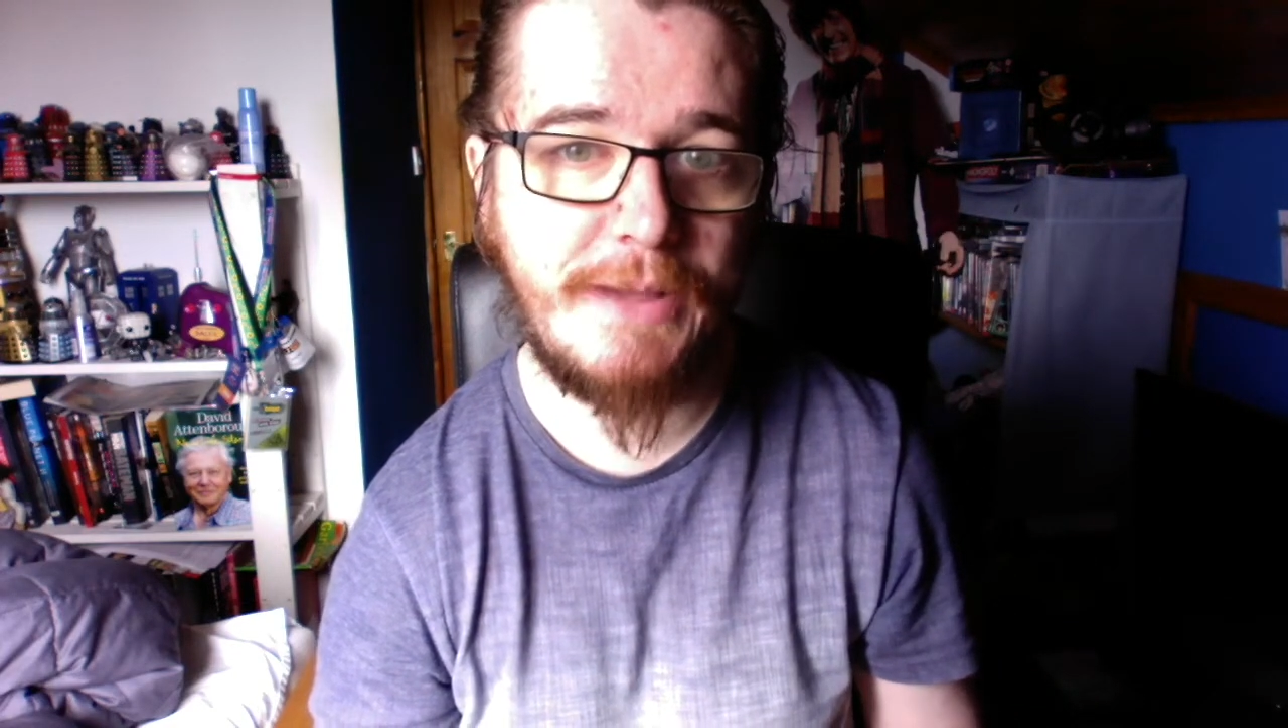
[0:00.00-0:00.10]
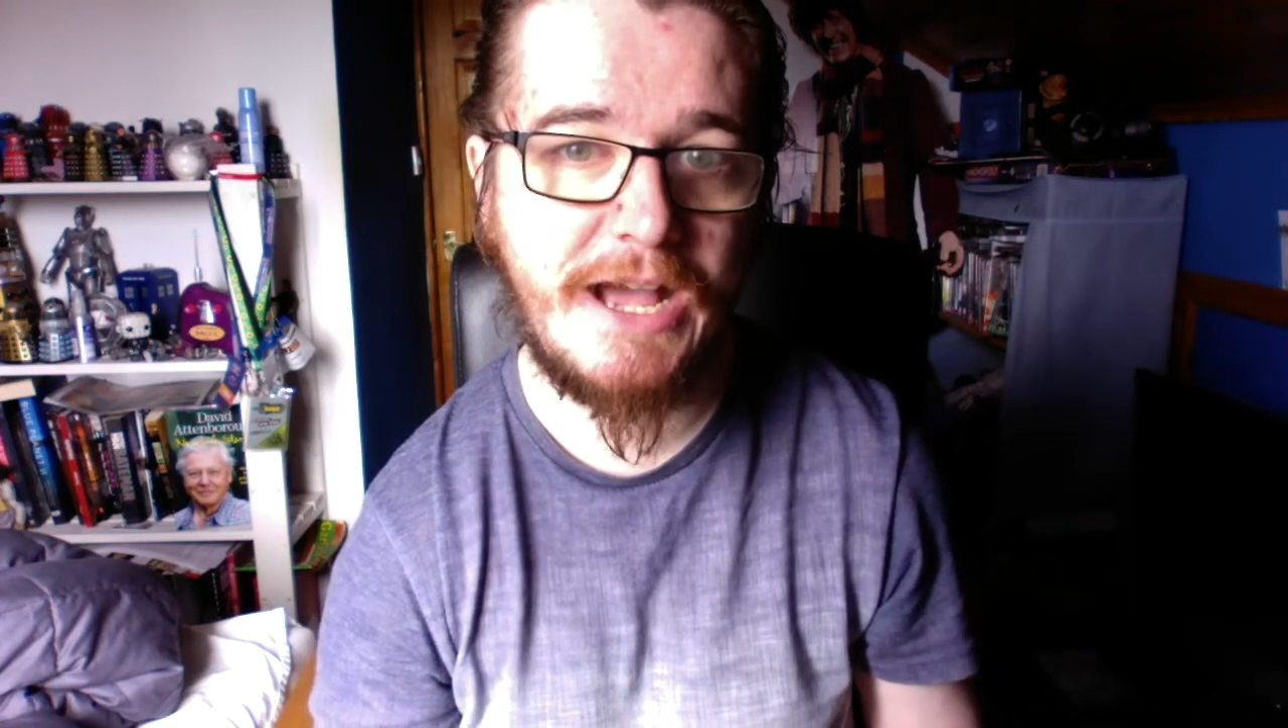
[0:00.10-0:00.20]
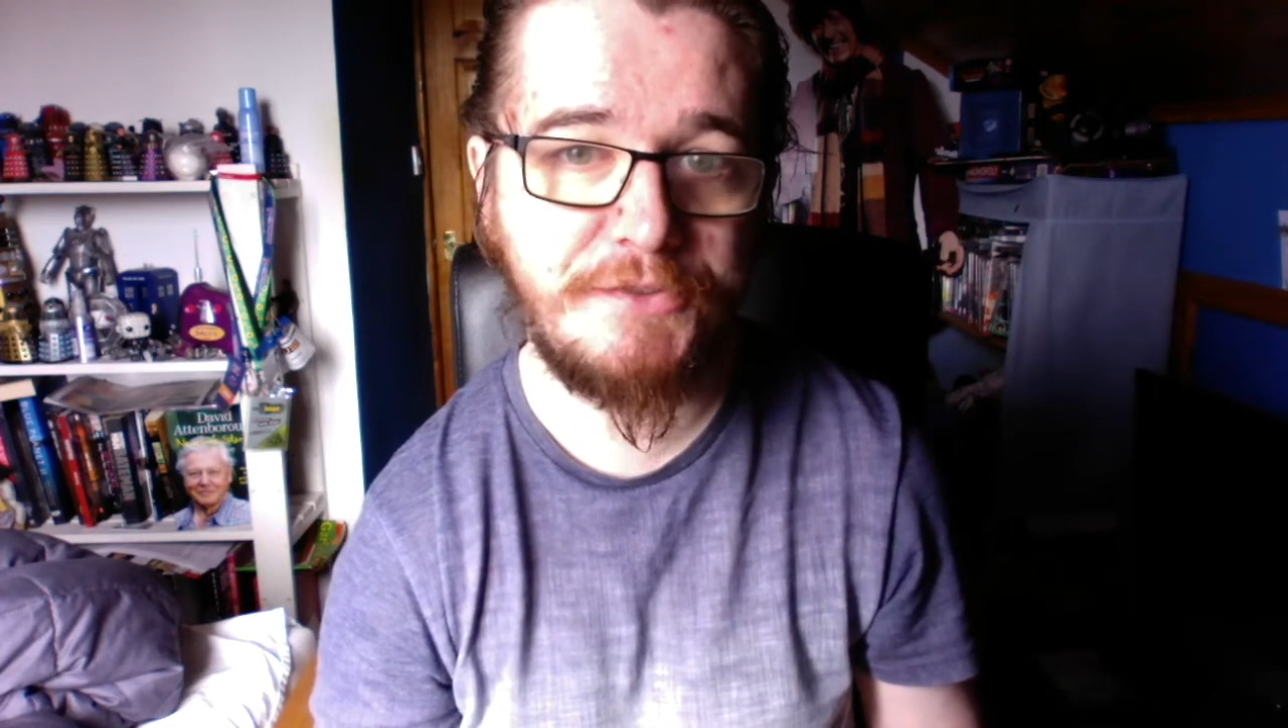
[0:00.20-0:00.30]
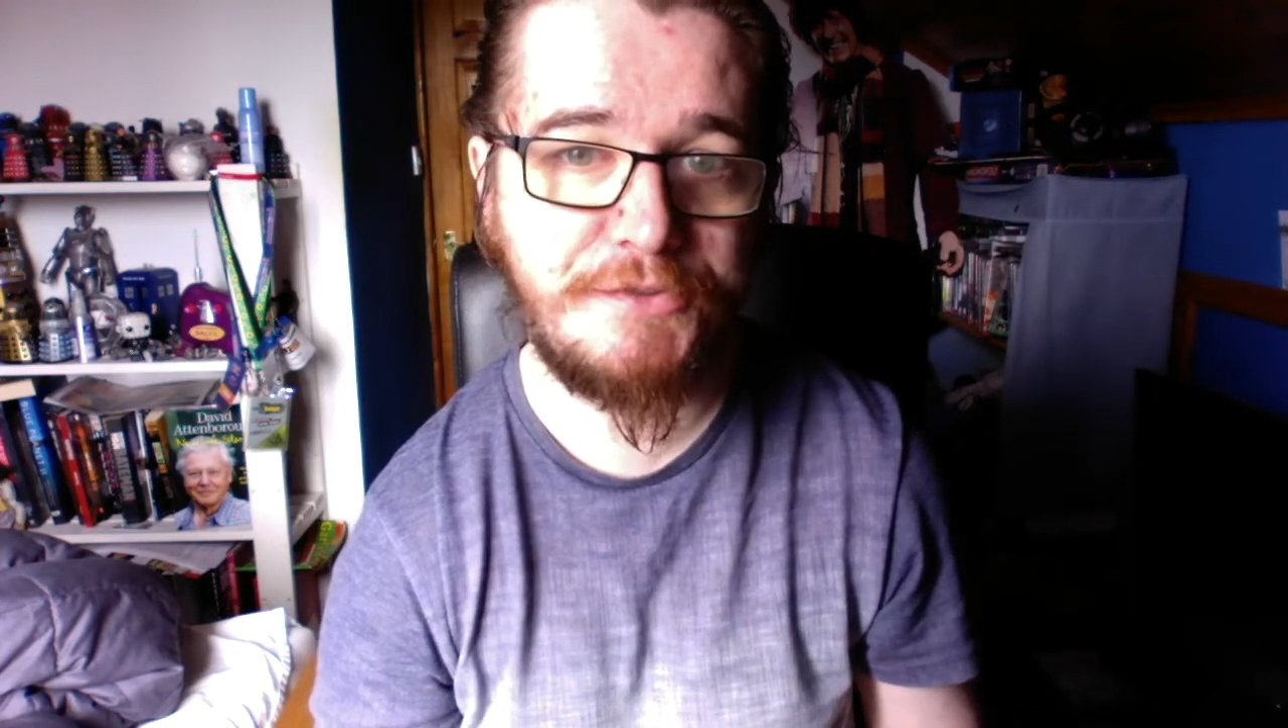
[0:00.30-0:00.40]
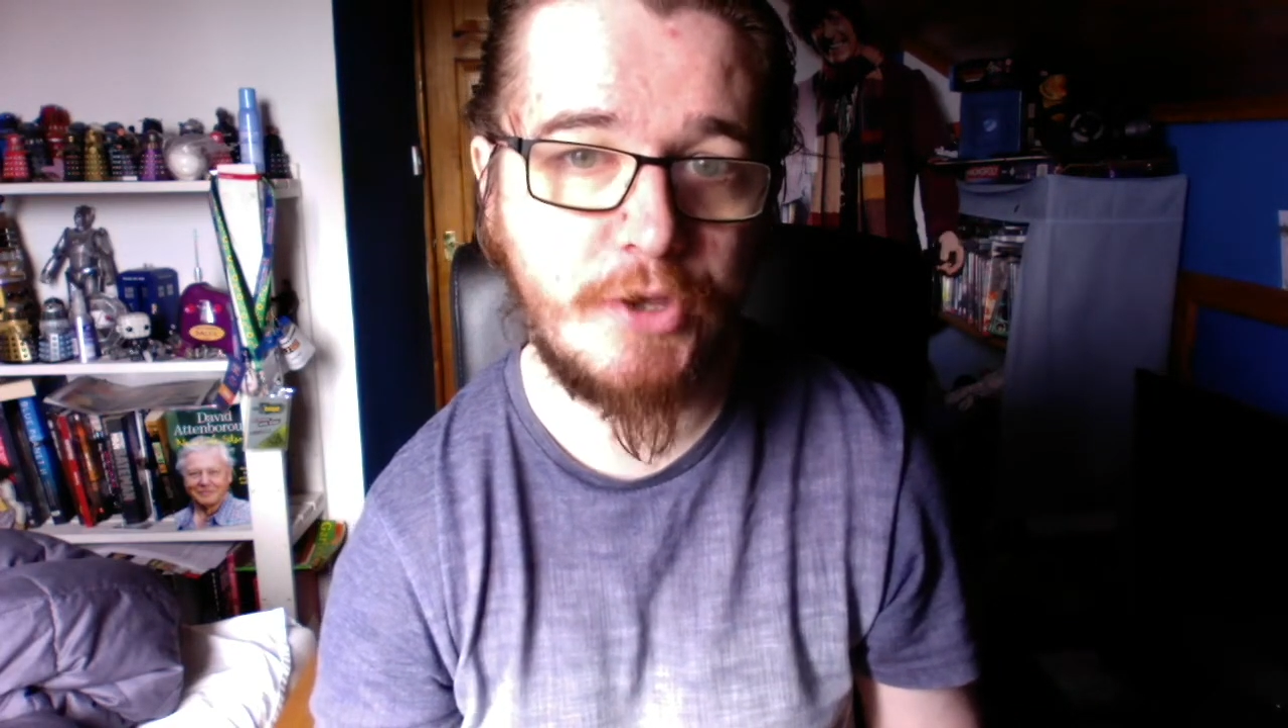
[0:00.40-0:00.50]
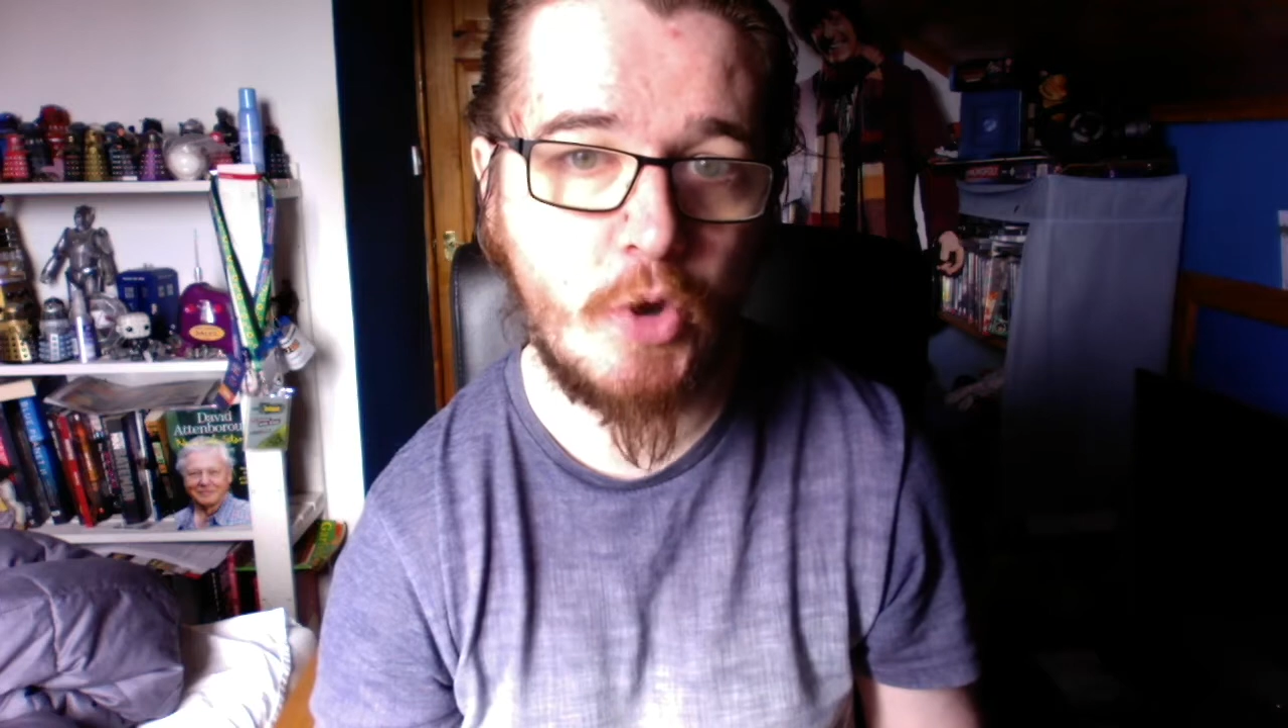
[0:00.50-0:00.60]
pass the